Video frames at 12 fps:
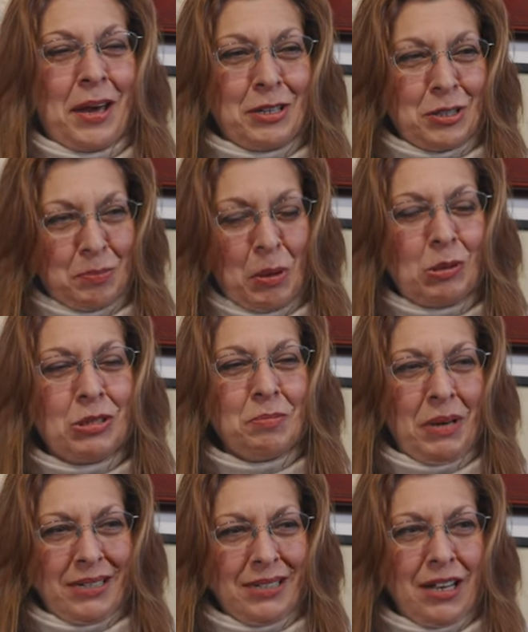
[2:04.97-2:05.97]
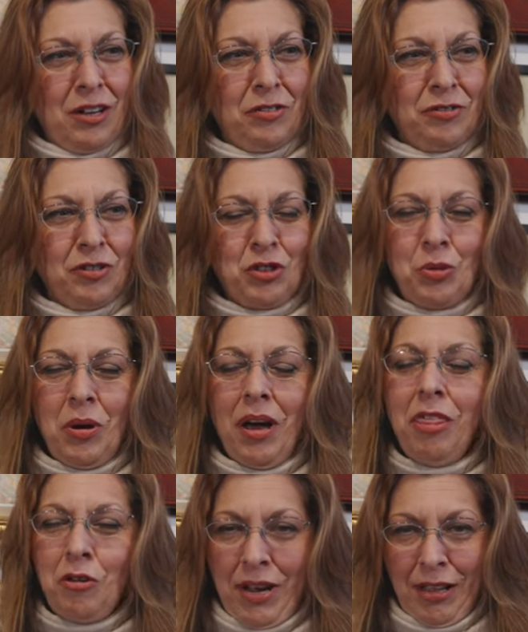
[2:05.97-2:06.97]
exposed myself to
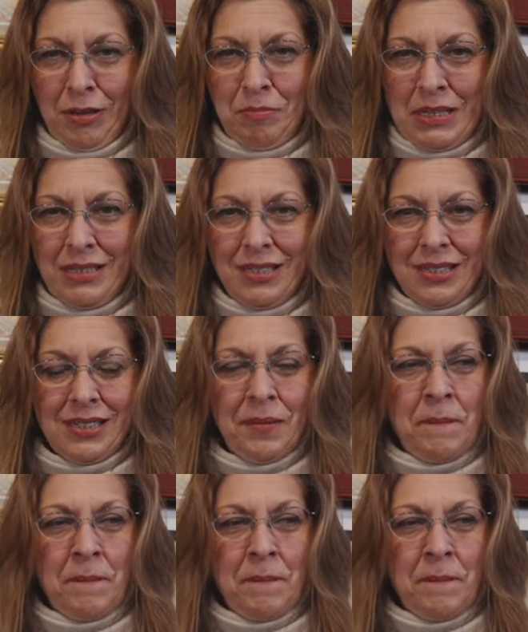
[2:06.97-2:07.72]
other elements.